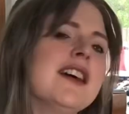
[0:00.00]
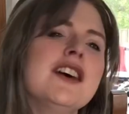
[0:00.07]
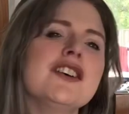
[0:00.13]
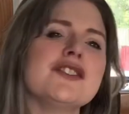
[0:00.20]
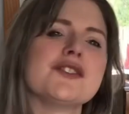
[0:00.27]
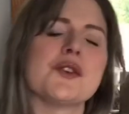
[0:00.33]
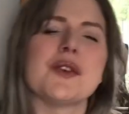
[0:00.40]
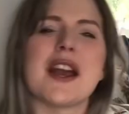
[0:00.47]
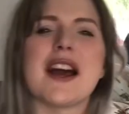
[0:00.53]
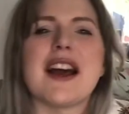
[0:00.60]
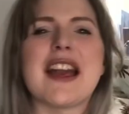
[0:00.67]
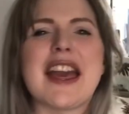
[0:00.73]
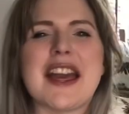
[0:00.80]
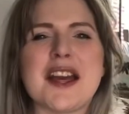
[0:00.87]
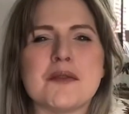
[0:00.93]
So
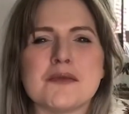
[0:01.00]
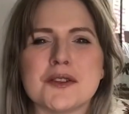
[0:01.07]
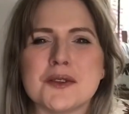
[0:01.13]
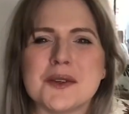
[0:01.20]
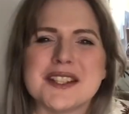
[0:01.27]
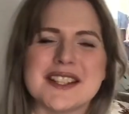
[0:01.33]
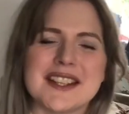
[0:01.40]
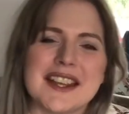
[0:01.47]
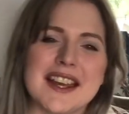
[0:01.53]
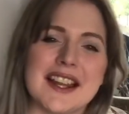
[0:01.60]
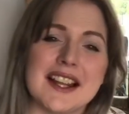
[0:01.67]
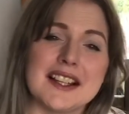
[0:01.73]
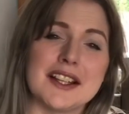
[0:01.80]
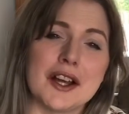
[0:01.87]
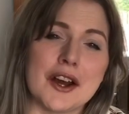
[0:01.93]
yeah, although I didn't get
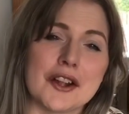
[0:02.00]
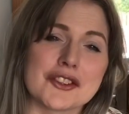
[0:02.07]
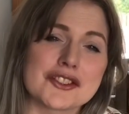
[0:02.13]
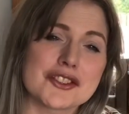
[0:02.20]
a lot